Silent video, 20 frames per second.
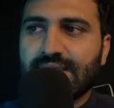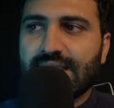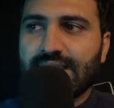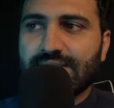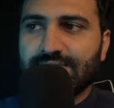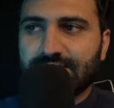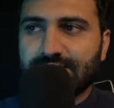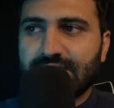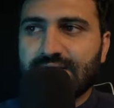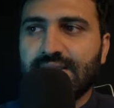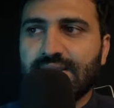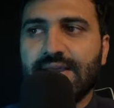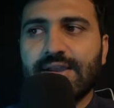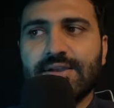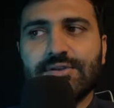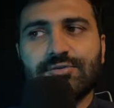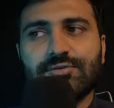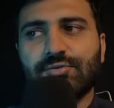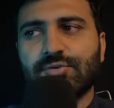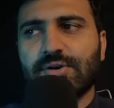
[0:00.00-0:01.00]
as well,
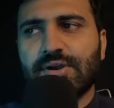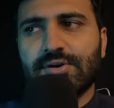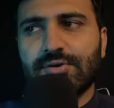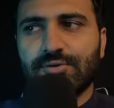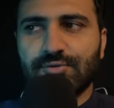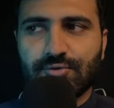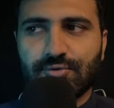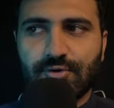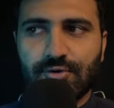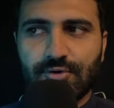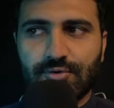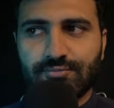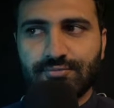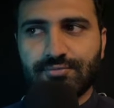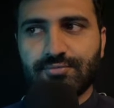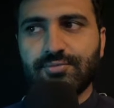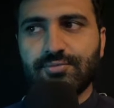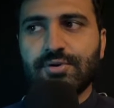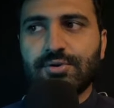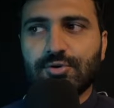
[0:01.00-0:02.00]
and you can do all
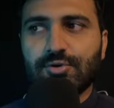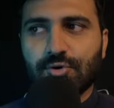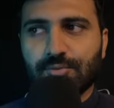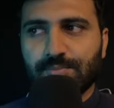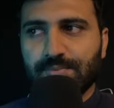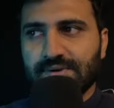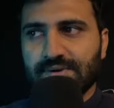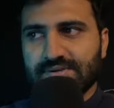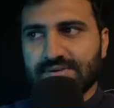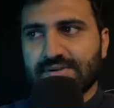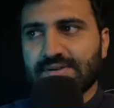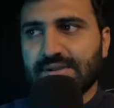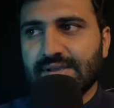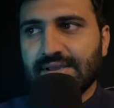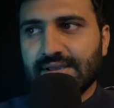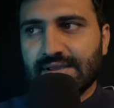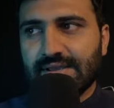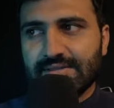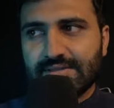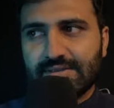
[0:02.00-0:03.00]
of your operation
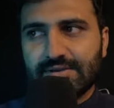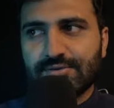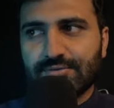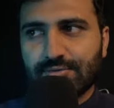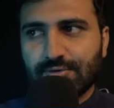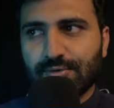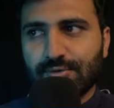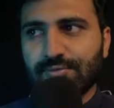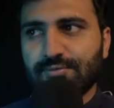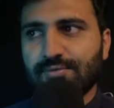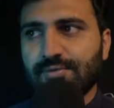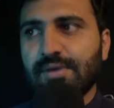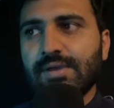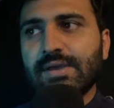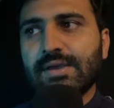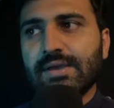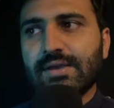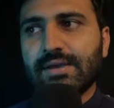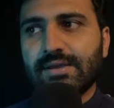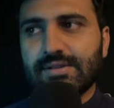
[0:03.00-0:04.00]
in the resolve
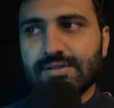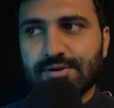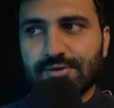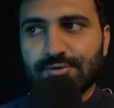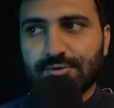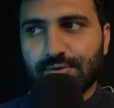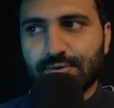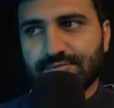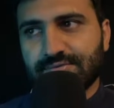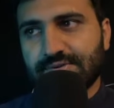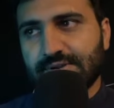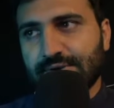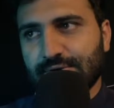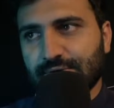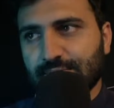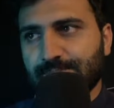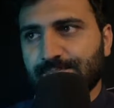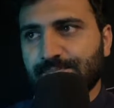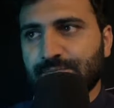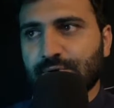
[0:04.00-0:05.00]

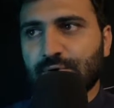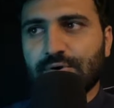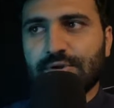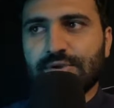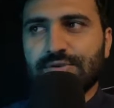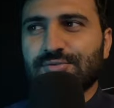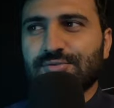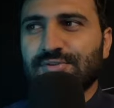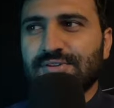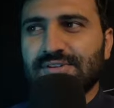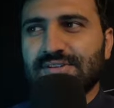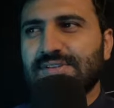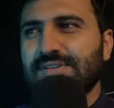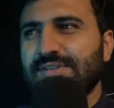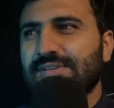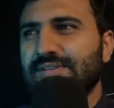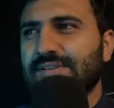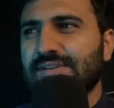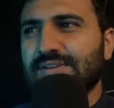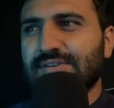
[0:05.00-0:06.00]
scenario. Okay, so this
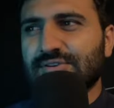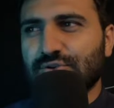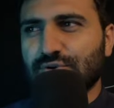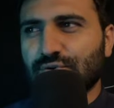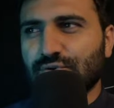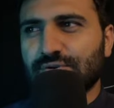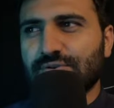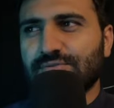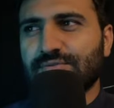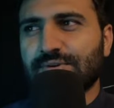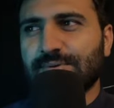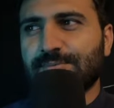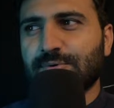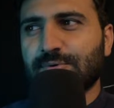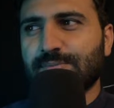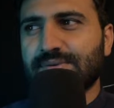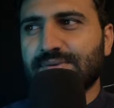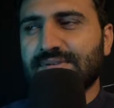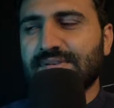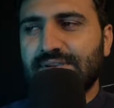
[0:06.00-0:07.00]
is in short what
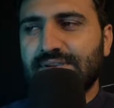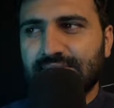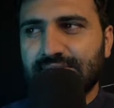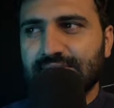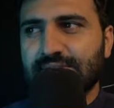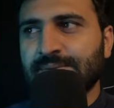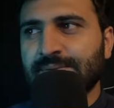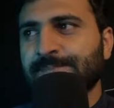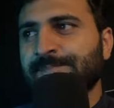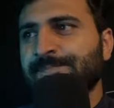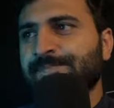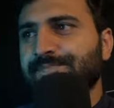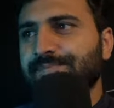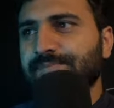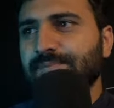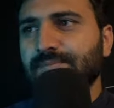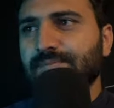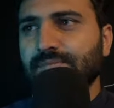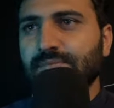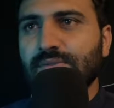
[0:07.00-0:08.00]
promise is,
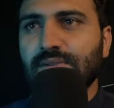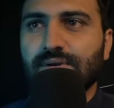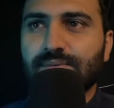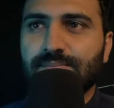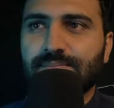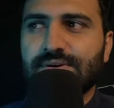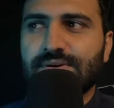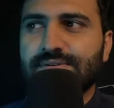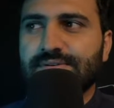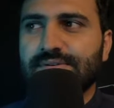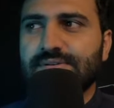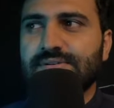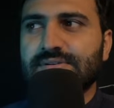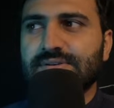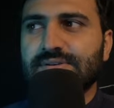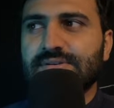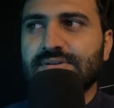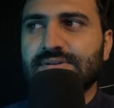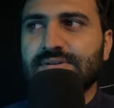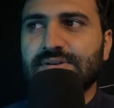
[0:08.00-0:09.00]
but
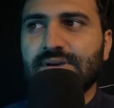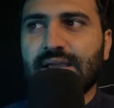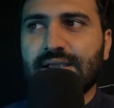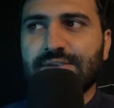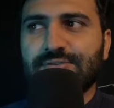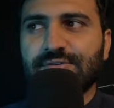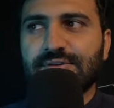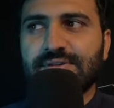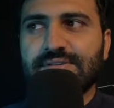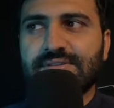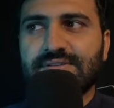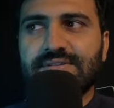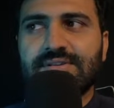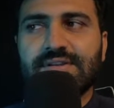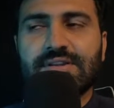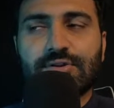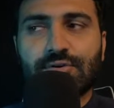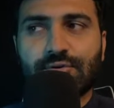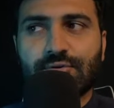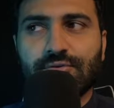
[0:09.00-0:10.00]
actually this is
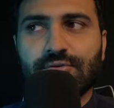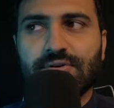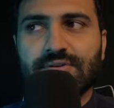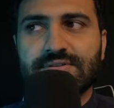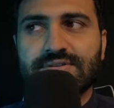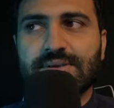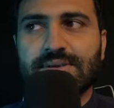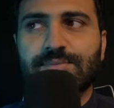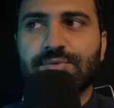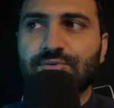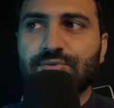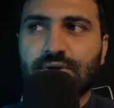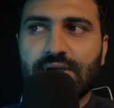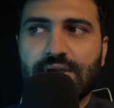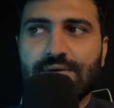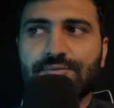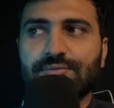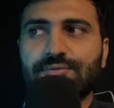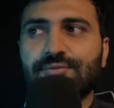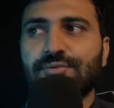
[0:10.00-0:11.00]
a long concept. You
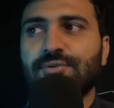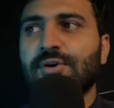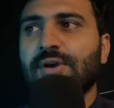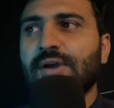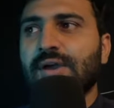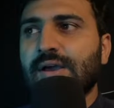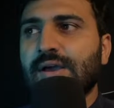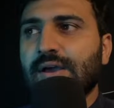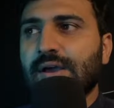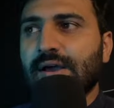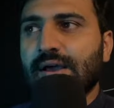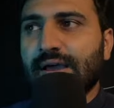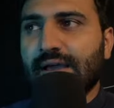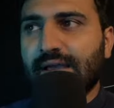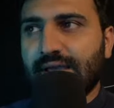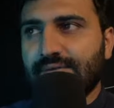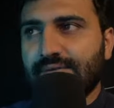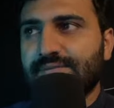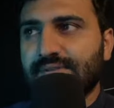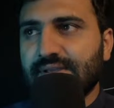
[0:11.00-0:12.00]
have to
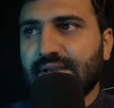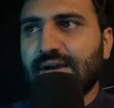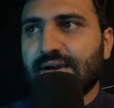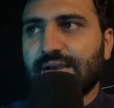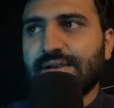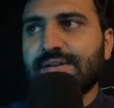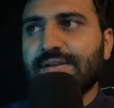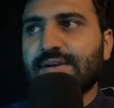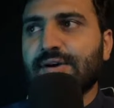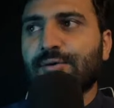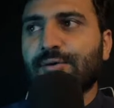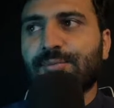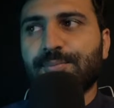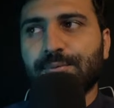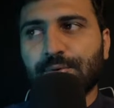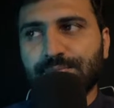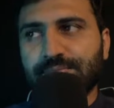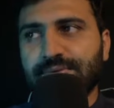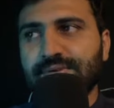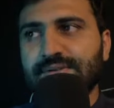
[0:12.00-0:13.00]
have the idea of
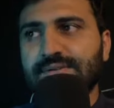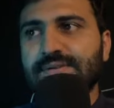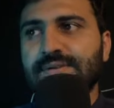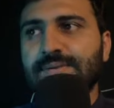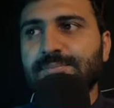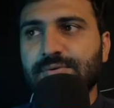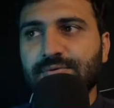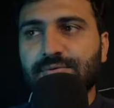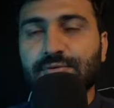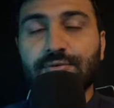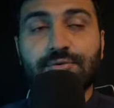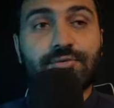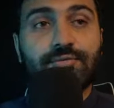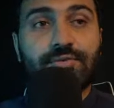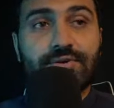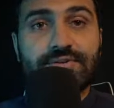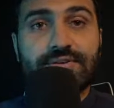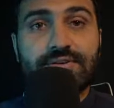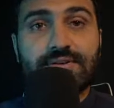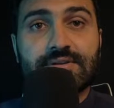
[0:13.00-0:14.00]
promises before
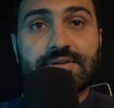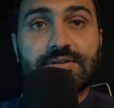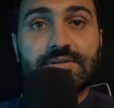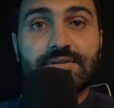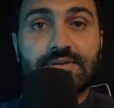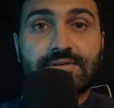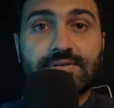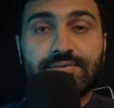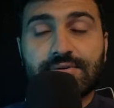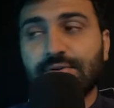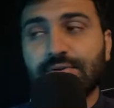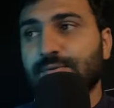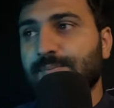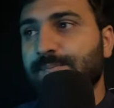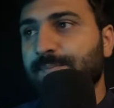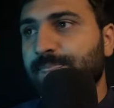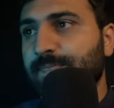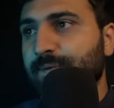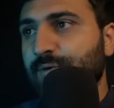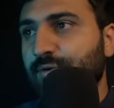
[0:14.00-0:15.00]
watching this video.
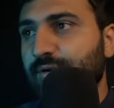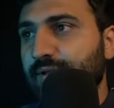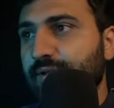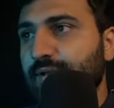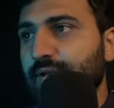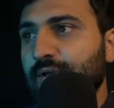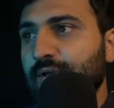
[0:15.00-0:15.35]
Okay,